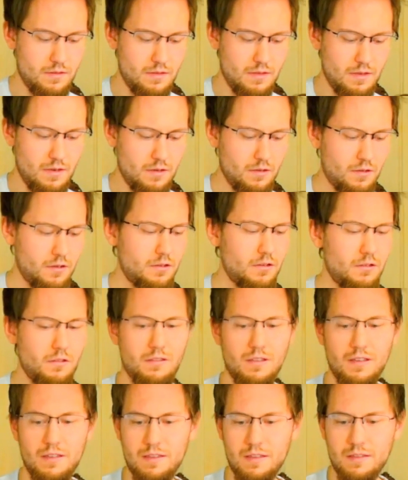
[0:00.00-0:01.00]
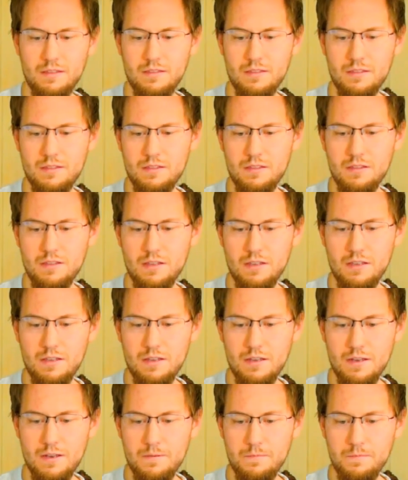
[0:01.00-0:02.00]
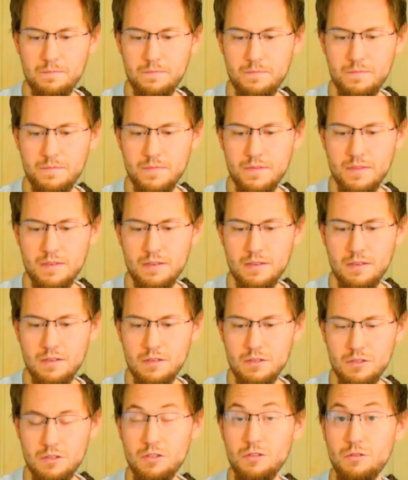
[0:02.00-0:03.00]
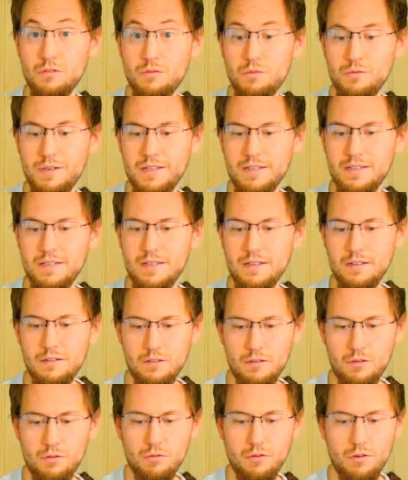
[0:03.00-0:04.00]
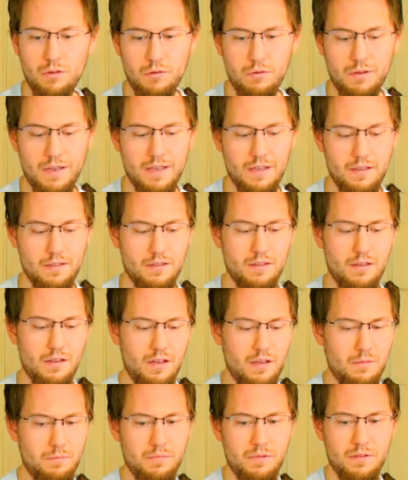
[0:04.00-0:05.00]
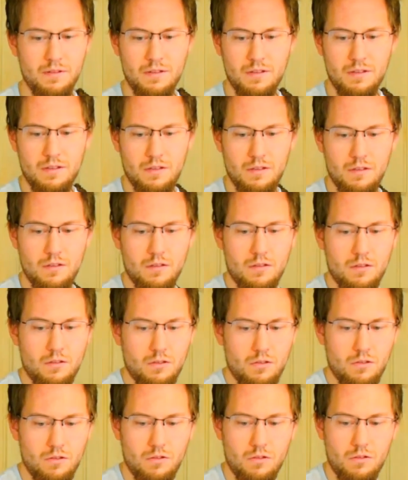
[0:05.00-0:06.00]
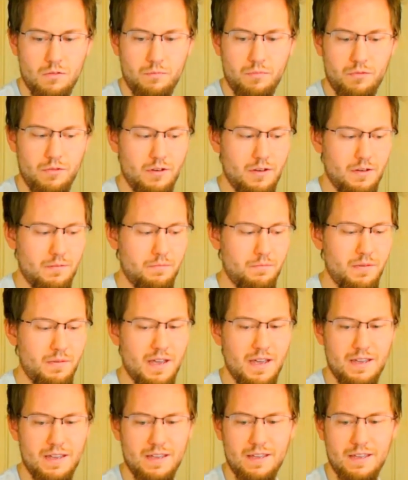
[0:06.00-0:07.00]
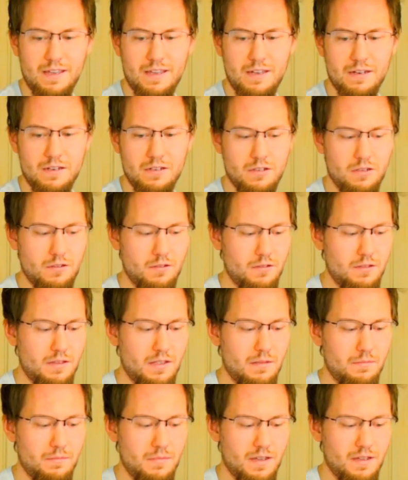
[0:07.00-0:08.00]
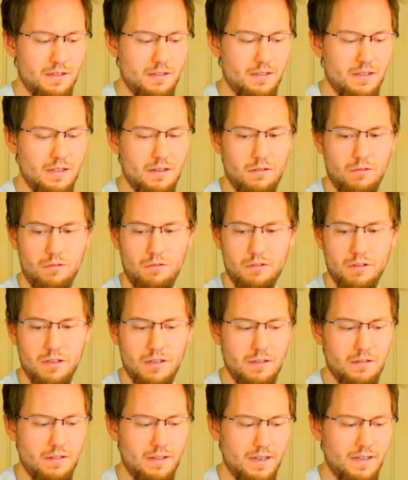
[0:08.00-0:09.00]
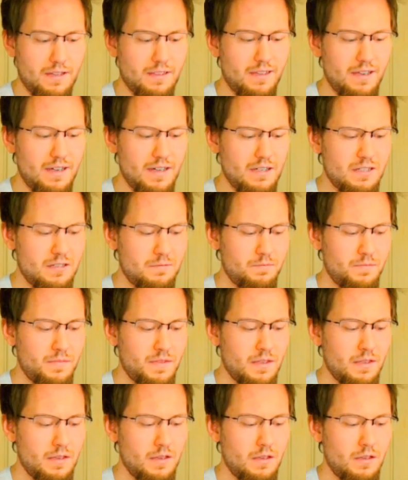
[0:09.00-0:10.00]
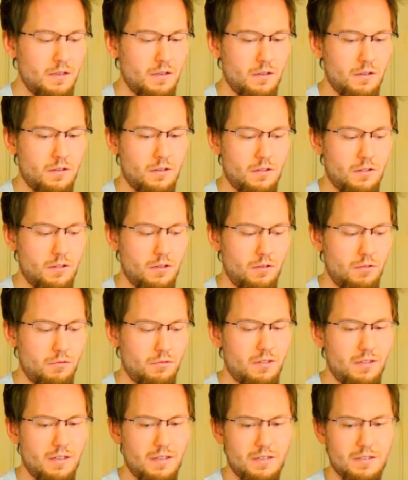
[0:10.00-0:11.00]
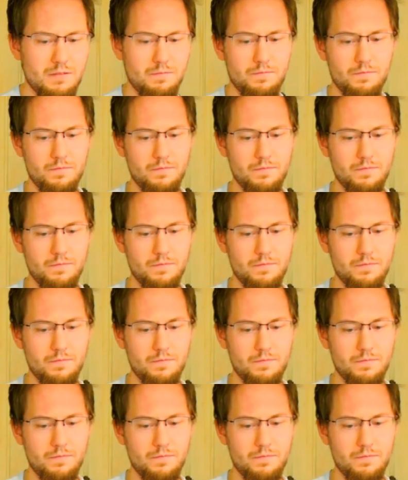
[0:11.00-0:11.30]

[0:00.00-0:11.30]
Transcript: Then you can just see that the 220 logo is up. You put it back into the magazine holder like that, close it,